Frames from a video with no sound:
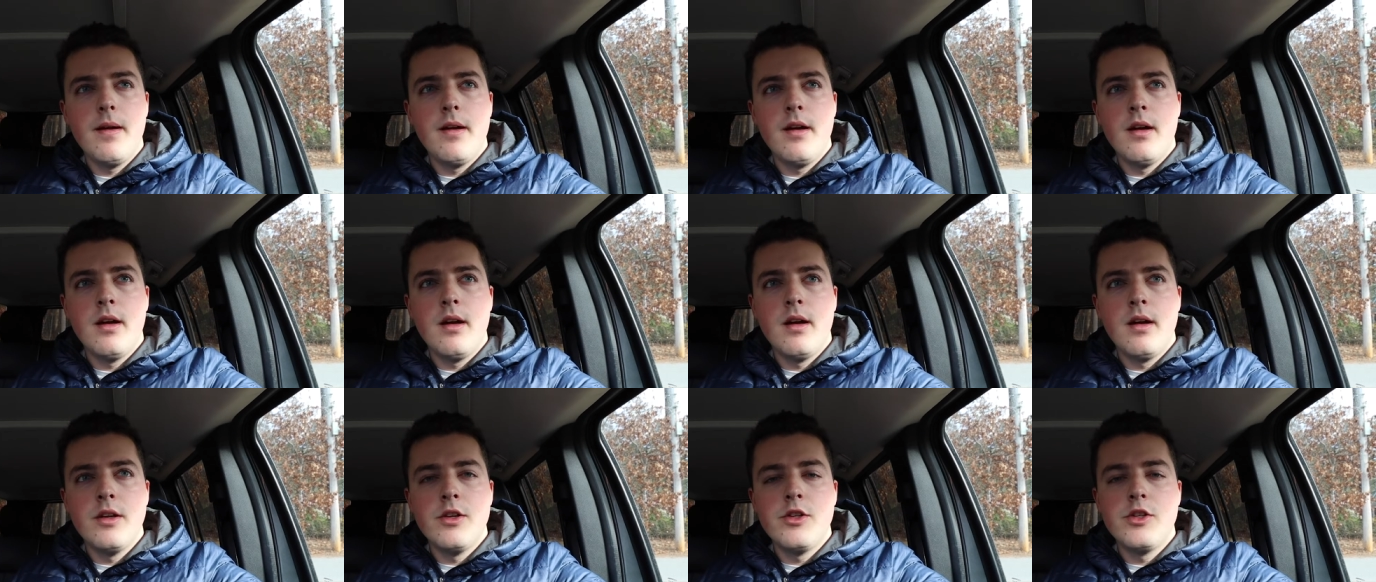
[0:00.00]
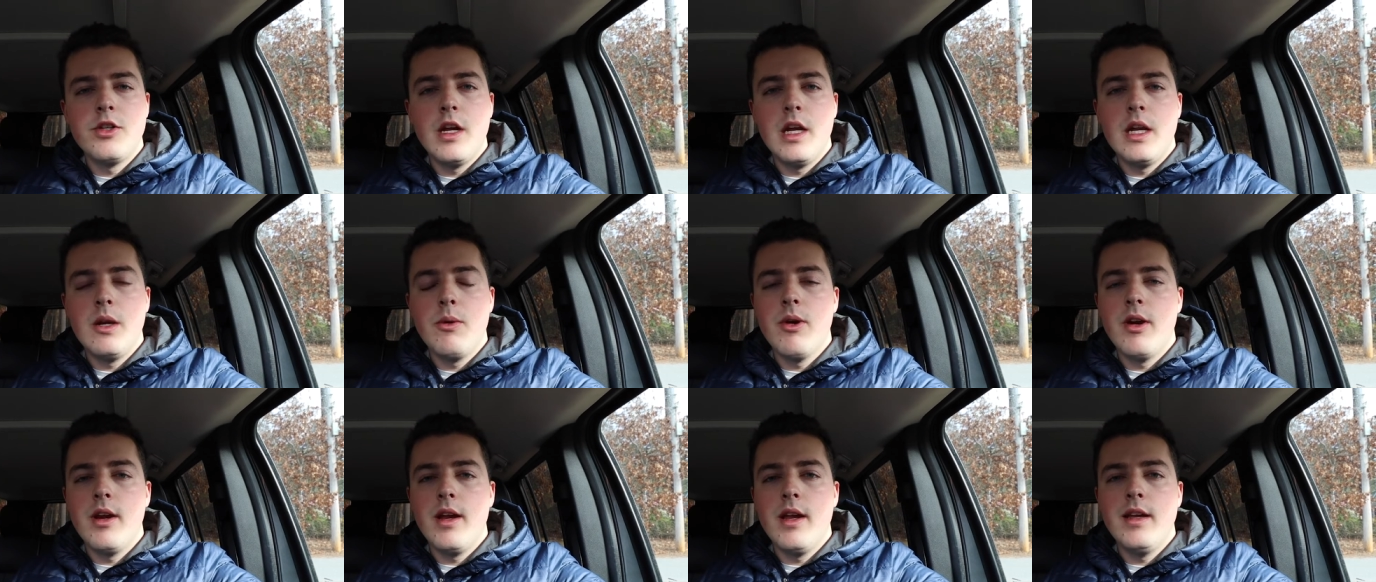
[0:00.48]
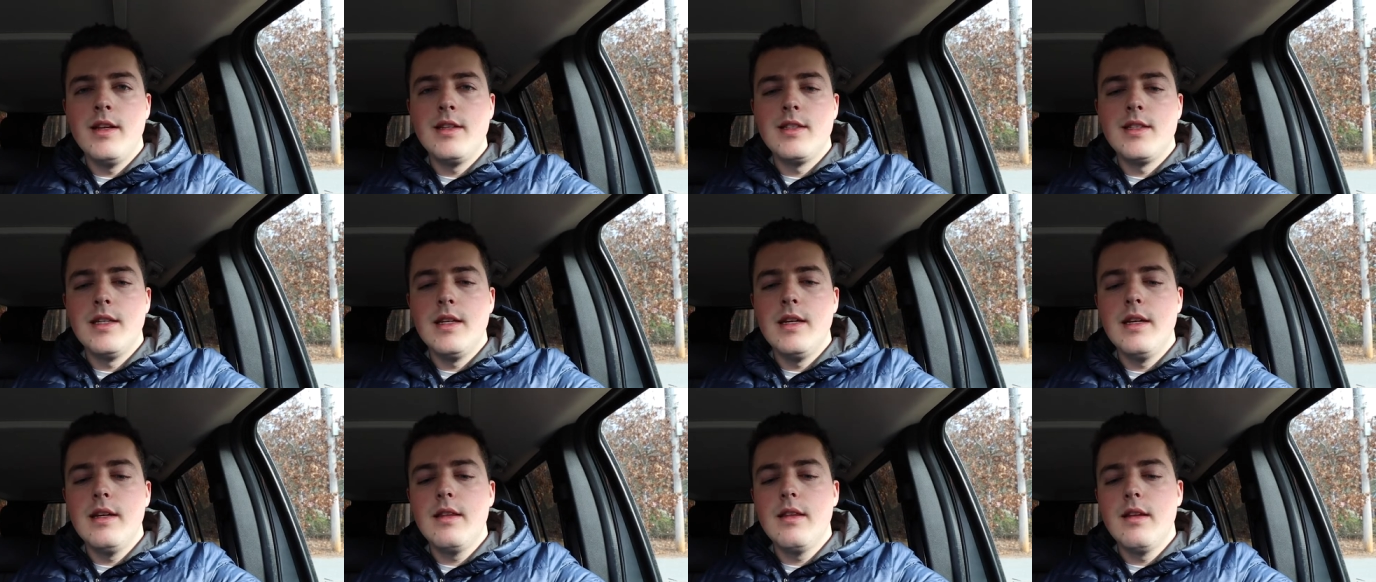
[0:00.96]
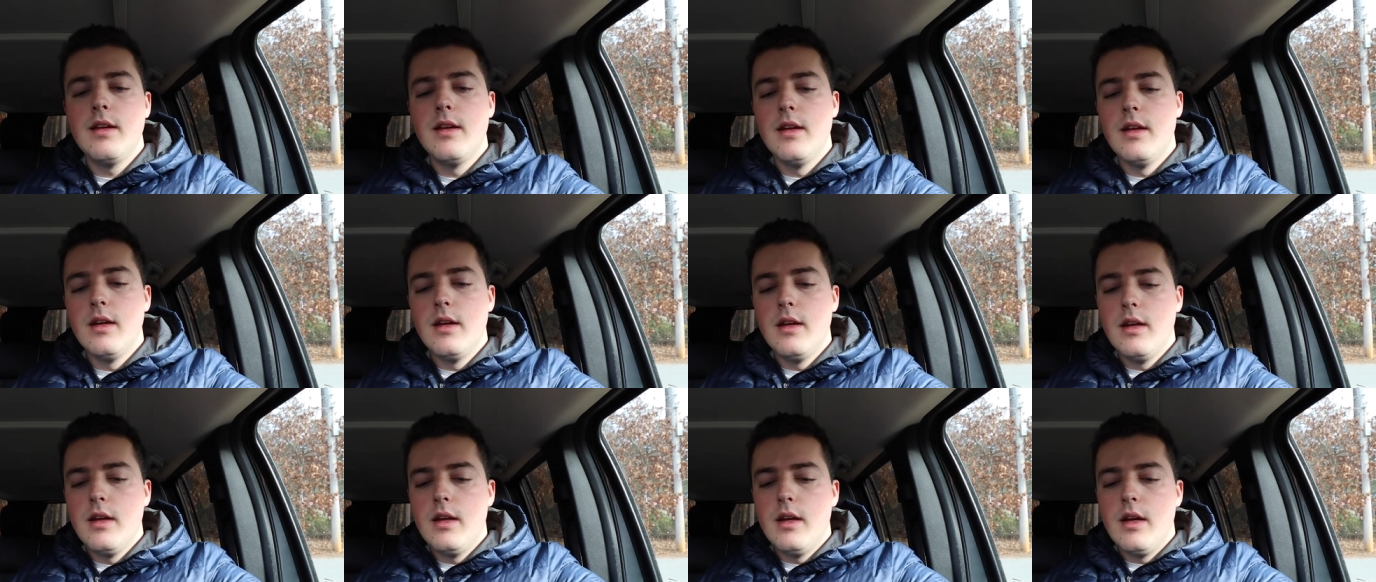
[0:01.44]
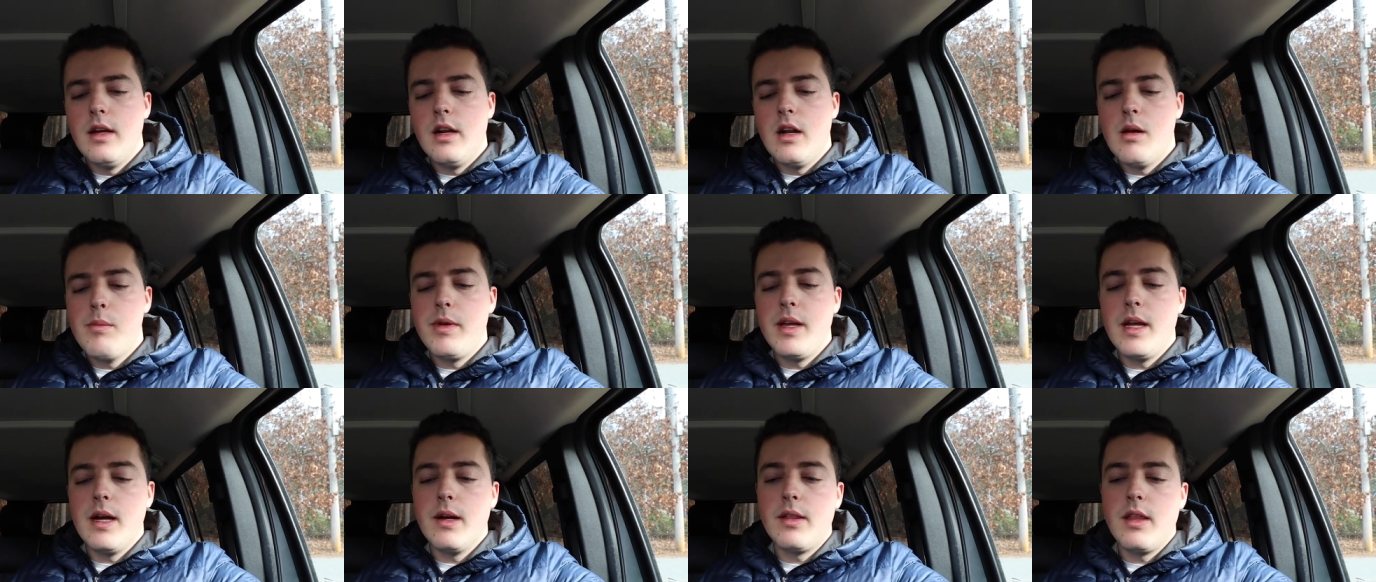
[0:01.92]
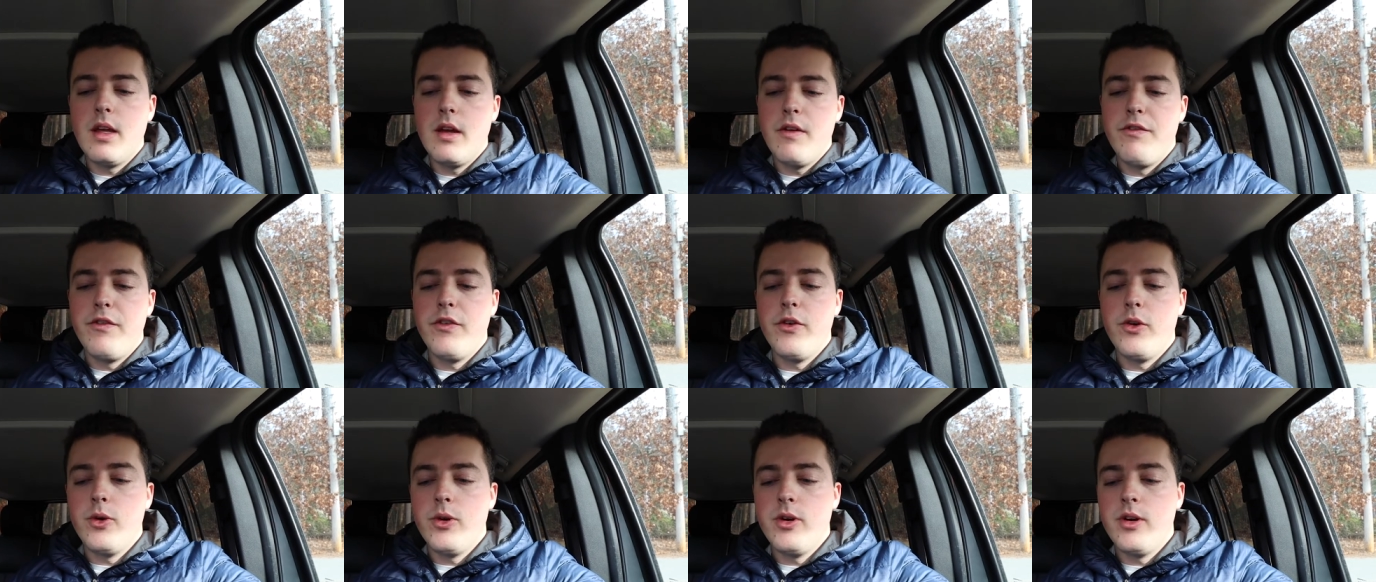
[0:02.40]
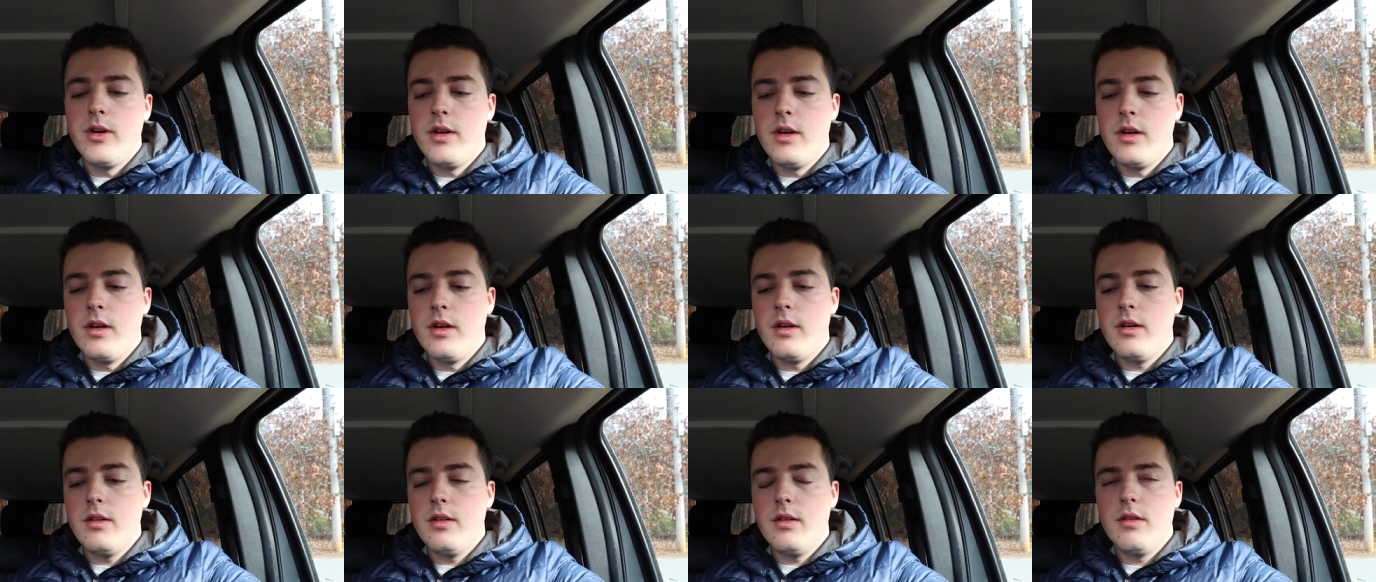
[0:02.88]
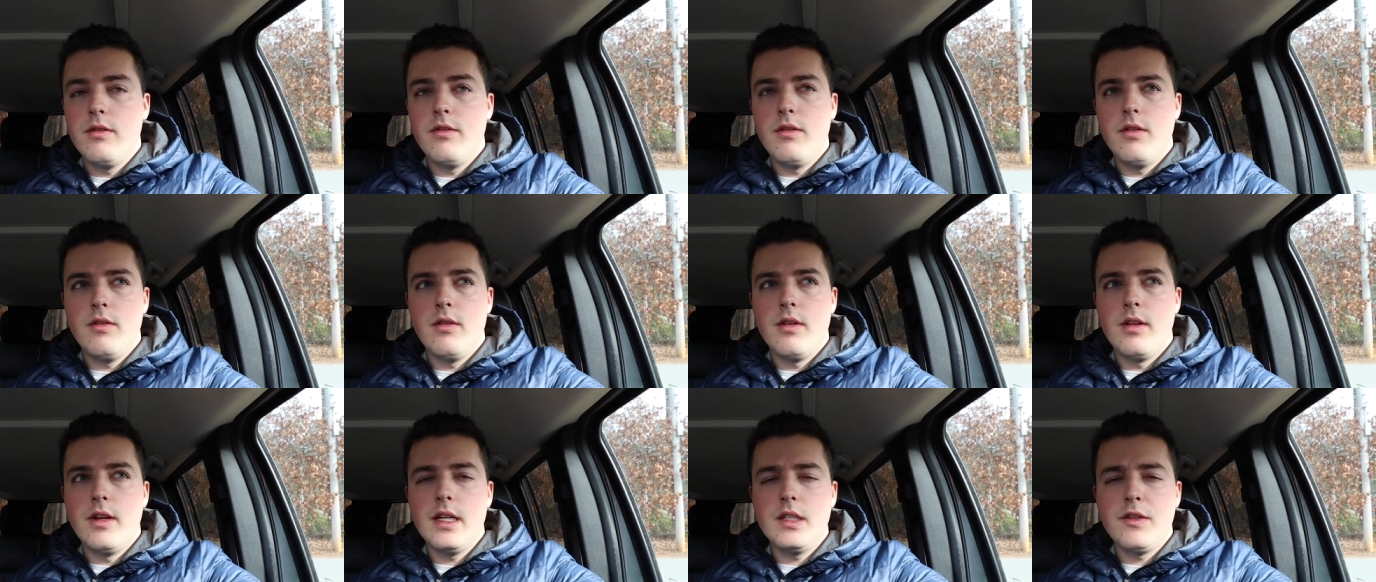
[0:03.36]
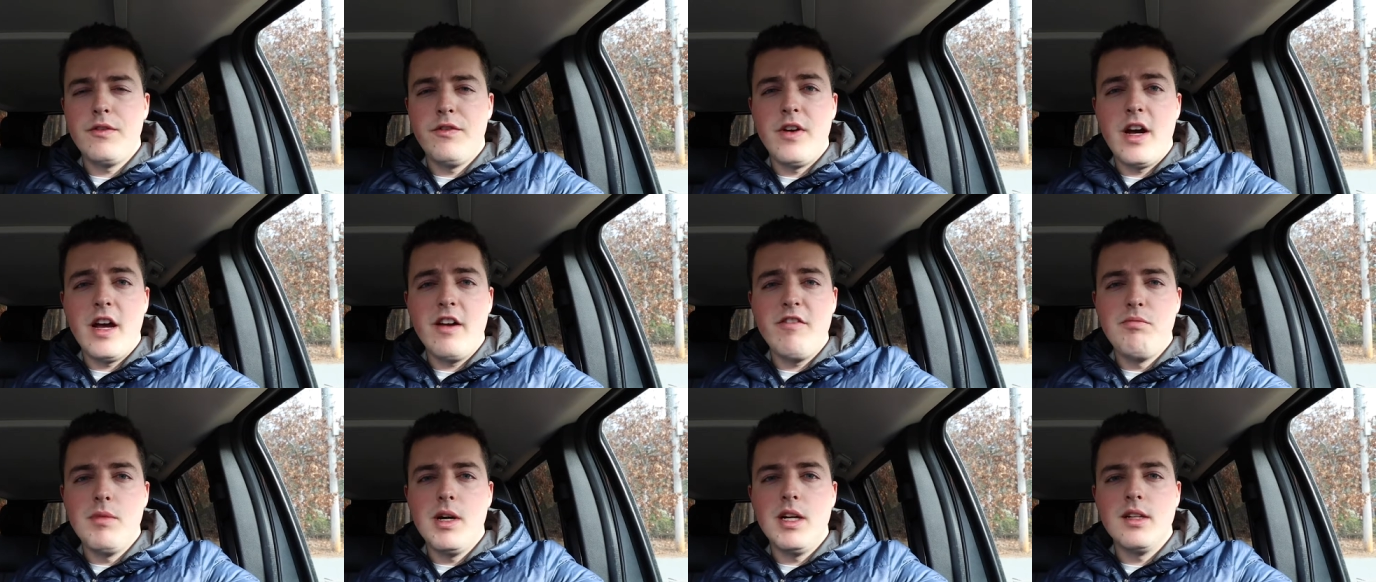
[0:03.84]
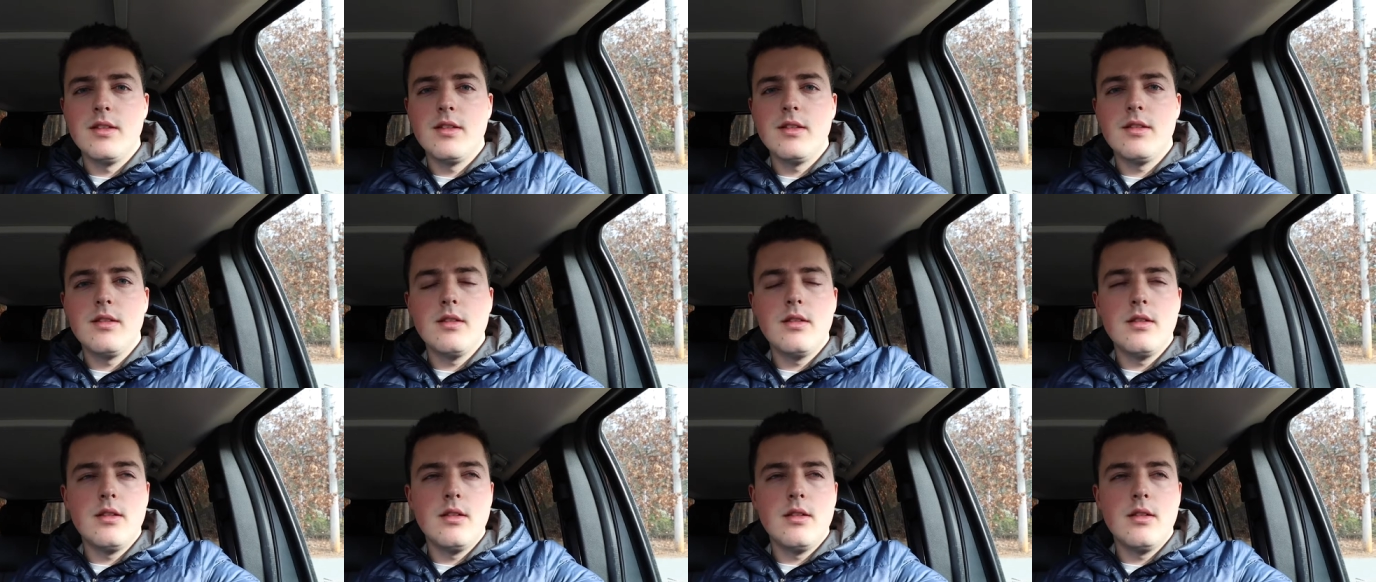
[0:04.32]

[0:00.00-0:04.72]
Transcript: on January 18th, and I'll be out there for the next 5 months,